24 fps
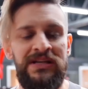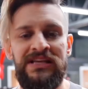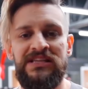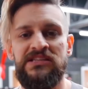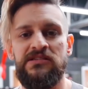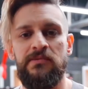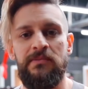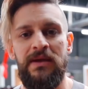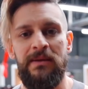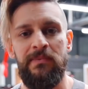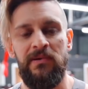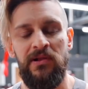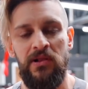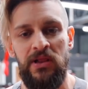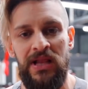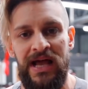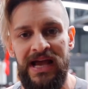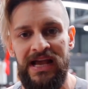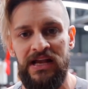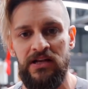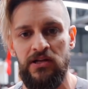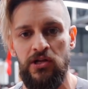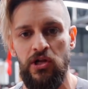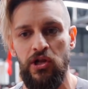need to maybe
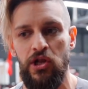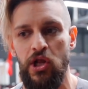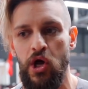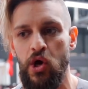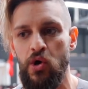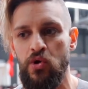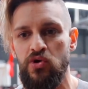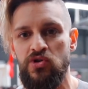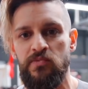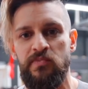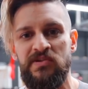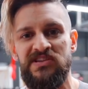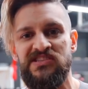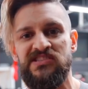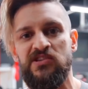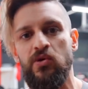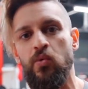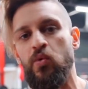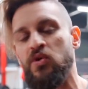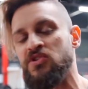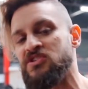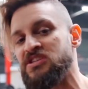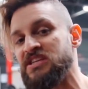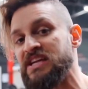lighten the load but
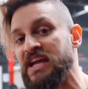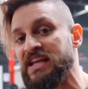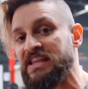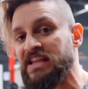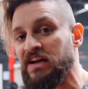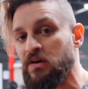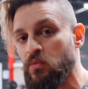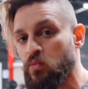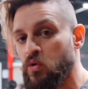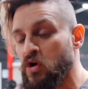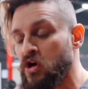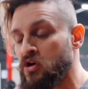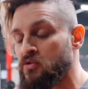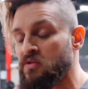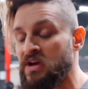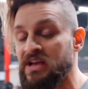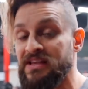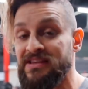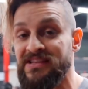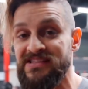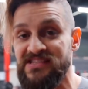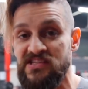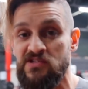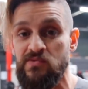still want to get that work
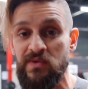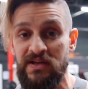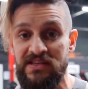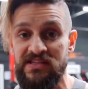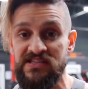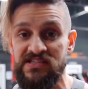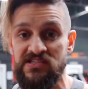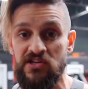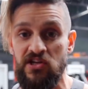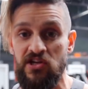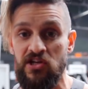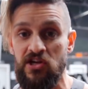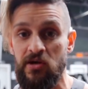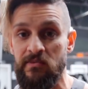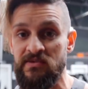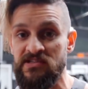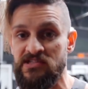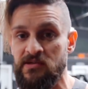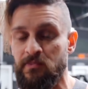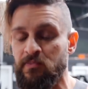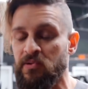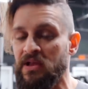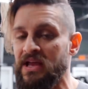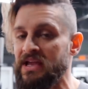rate, this is where this is going to come
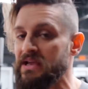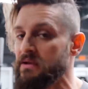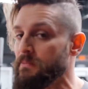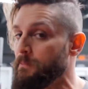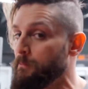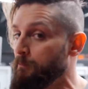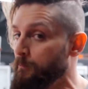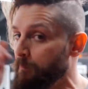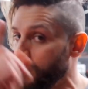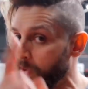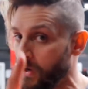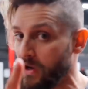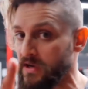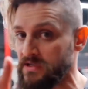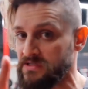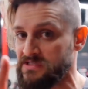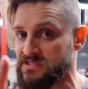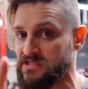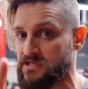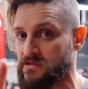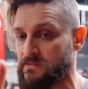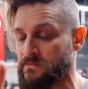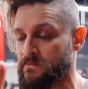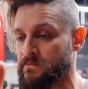into play.
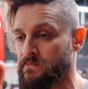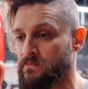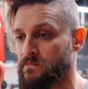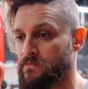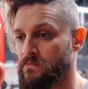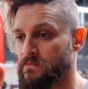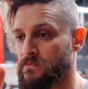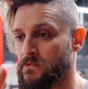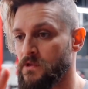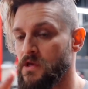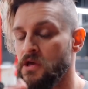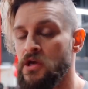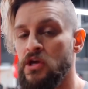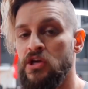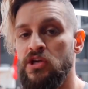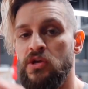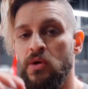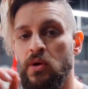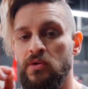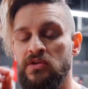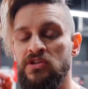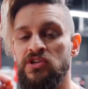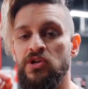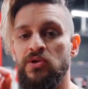But
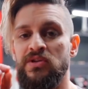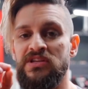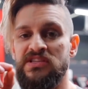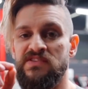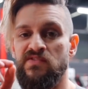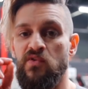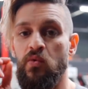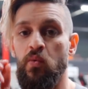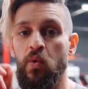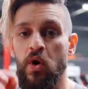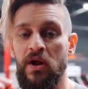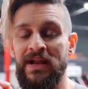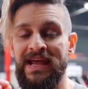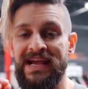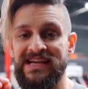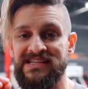you only do this for one